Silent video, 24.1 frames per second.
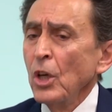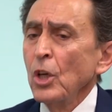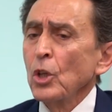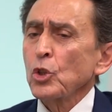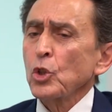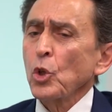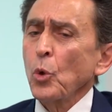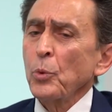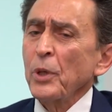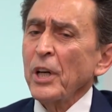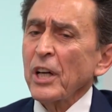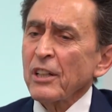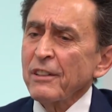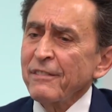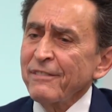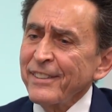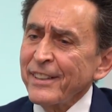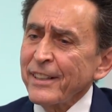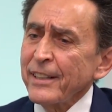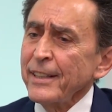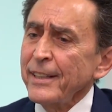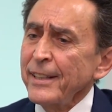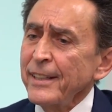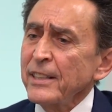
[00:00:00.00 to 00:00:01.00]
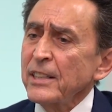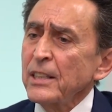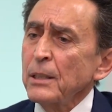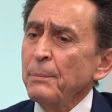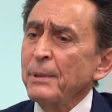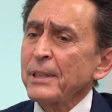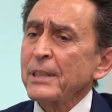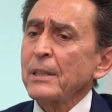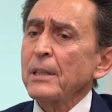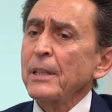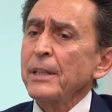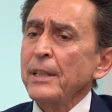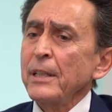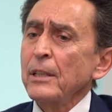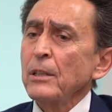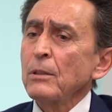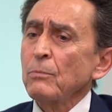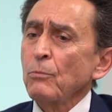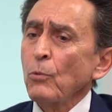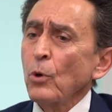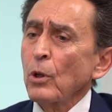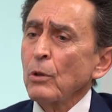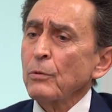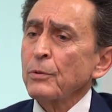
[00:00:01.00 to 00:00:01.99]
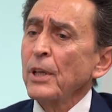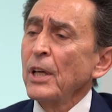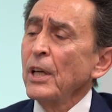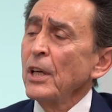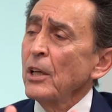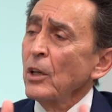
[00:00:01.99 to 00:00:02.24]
So we are very intimately involved